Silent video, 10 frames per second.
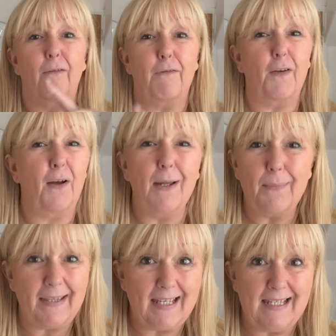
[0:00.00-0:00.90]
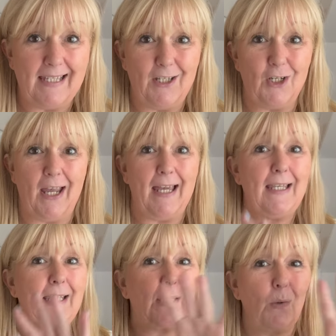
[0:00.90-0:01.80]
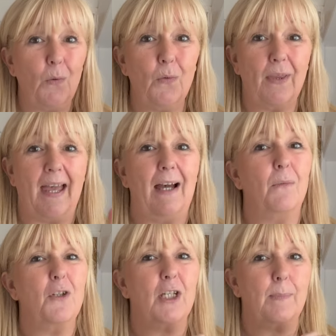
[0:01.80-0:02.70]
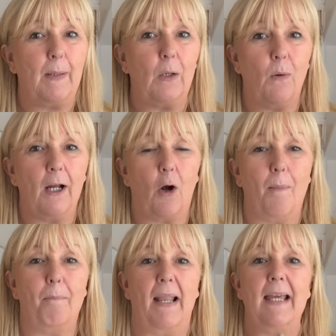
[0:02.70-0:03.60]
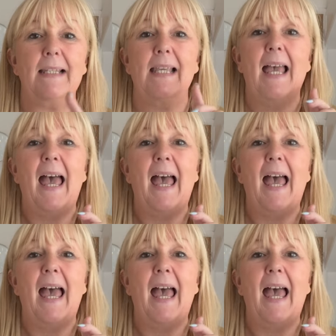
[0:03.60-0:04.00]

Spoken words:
fly with EasyJet, sort all that out, which has been quite complex,